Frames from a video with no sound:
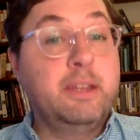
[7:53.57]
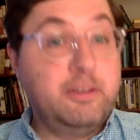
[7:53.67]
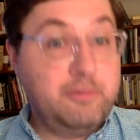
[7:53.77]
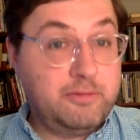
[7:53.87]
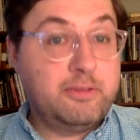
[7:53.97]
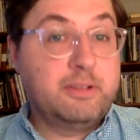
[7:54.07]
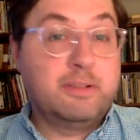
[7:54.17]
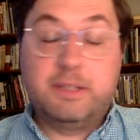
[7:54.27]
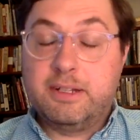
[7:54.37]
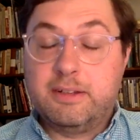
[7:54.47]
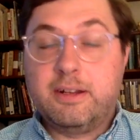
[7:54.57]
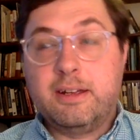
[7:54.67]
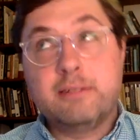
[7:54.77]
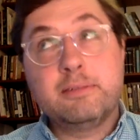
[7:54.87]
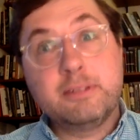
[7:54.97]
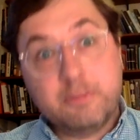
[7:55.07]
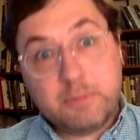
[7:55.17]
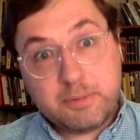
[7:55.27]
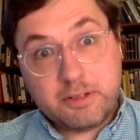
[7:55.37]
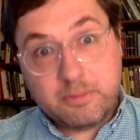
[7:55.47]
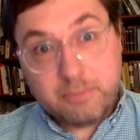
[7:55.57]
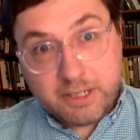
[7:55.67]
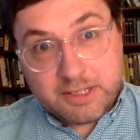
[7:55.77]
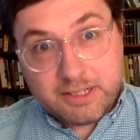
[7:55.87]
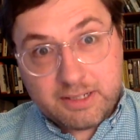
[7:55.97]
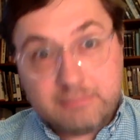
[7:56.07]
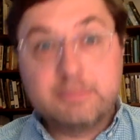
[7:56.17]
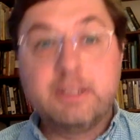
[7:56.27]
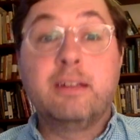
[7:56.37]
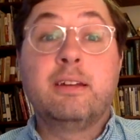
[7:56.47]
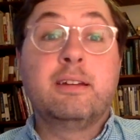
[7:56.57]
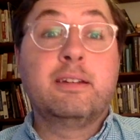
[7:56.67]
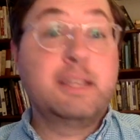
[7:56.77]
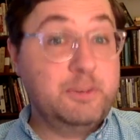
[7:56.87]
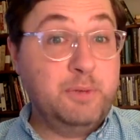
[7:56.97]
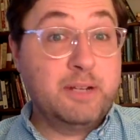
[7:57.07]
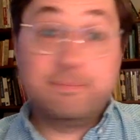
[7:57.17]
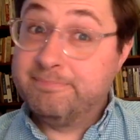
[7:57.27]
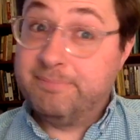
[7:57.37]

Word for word: If, on the other hand, you're maybe on a budget, guess what?